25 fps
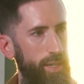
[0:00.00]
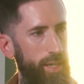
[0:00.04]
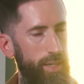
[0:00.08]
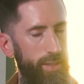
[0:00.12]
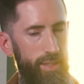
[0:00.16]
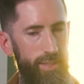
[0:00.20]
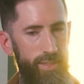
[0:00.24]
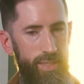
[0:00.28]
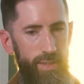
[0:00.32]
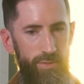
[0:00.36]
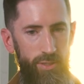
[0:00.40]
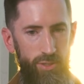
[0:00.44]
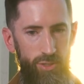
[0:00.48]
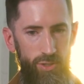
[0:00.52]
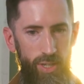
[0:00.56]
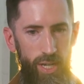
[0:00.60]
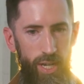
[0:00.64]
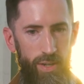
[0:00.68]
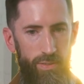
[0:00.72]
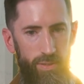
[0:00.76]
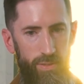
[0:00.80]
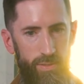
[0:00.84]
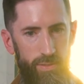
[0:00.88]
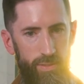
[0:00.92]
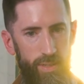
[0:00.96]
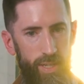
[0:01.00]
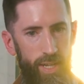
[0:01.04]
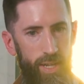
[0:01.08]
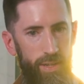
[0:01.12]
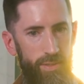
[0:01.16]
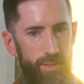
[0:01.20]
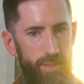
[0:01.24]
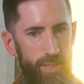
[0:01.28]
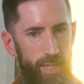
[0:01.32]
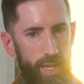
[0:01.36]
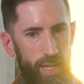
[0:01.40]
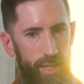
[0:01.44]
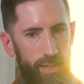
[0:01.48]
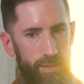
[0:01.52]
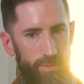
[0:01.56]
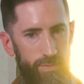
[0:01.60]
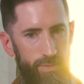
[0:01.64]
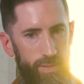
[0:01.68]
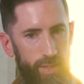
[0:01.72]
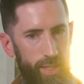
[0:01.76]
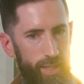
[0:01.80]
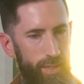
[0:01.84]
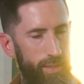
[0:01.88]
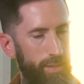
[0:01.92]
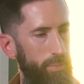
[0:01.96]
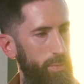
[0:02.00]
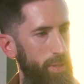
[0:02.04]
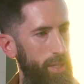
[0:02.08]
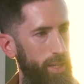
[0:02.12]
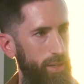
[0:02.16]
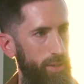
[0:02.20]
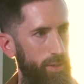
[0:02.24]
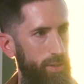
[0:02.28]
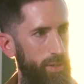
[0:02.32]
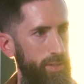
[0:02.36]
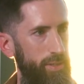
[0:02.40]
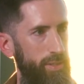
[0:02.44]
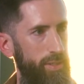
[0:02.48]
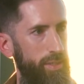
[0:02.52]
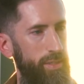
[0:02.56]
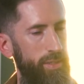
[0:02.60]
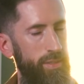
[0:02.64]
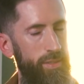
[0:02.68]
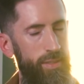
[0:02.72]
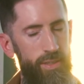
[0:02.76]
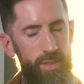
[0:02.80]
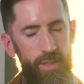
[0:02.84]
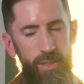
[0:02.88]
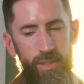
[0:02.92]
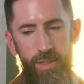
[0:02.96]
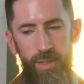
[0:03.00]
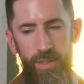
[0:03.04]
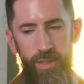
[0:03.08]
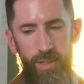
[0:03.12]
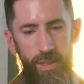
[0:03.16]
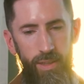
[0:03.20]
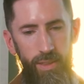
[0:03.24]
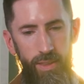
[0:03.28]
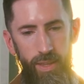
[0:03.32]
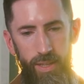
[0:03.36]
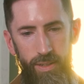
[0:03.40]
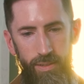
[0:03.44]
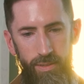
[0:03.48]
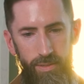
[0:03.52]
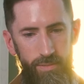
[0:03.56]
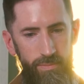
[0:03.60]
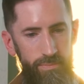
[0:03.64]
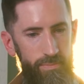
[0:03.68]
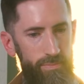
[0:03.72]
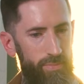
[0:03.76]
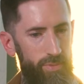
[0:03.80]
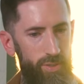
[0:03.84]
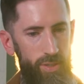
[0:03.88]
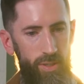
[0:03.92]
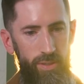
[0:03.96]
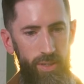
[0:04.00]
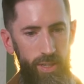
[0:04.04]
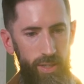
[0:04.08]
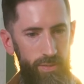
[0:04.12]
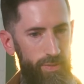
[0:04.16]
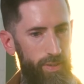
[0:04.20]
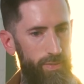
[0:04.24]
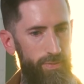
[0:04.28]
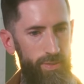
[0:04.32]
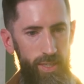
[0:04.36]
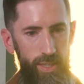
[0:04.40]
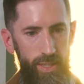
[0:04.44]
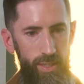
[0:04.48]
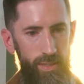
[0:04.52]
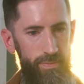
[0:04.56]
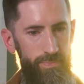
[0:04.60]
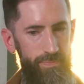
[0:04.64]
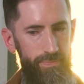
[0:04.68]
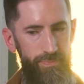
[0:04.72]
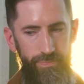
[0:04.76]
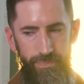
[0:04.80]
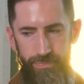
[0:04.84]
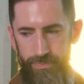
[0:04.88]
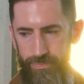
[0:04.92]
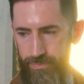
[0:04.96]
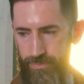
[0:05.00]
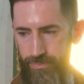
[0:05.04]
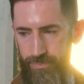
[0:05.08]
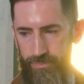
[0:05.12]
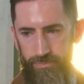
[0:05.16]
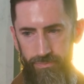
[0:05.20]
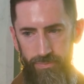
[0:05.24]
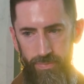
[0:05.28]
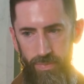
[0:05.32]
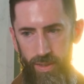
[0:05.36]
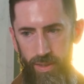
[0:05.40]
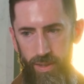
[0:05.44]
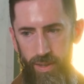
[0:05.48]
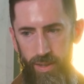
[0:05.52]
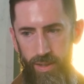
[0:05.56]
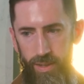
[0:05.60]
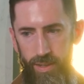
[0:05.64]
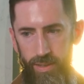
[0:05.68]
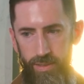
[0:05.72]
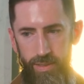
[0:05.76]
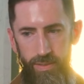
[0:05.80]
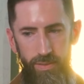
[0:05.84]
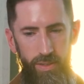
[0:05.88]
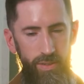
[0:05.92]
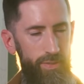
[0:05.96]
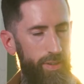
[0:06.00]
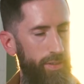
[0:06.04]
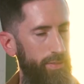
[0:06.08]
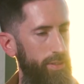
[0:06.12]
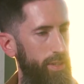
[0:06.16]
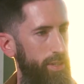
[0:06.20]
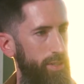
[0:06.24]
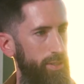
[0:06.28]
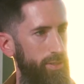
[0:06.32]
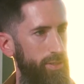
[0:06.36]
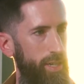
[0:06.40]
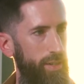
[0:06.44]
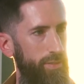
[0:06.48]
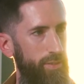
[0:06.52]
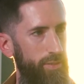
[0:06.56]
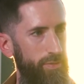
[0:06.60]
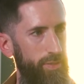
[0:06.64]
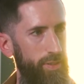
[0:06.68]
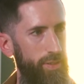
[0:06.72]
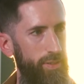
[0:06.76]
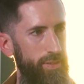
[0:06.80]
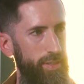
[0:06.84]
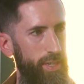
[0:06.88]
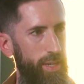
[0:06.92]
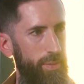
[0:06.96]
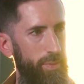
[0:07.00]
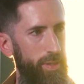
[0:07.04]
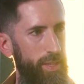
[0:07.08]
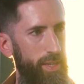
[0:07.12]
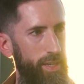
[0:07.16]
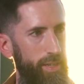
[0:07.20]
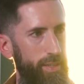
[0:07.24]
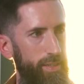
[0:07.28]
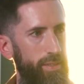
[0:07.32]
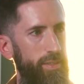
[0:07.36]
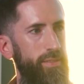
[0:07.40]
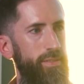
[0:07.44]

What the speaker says: Unless I have to travel outside of like immediate Austin, then I'll throw in like a $75 travel fee on top of that.